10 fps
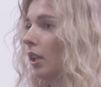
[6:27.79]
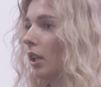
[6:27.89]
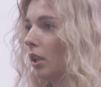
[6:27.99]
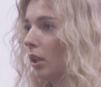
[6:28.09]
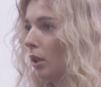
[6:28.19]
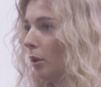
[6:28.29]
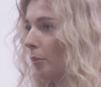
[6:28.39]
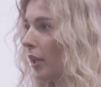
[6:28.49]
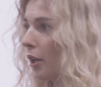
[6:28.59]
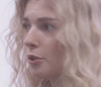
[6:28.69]

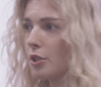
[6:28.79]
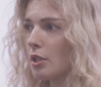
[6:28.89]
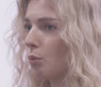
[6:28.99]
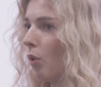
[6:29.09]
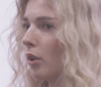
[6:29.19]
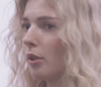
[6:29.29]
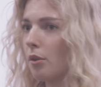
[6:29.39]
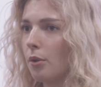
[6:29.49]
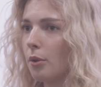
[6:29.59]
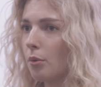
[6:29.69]
And I'll just walk
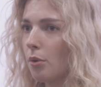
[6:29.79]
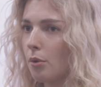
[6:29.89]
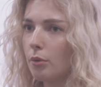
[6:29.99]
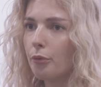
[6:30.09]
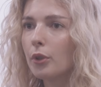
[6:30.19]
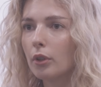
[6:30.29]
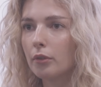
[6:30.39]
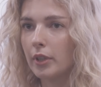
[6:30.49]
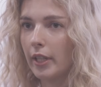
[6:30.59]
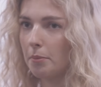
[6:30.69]
you through a few of the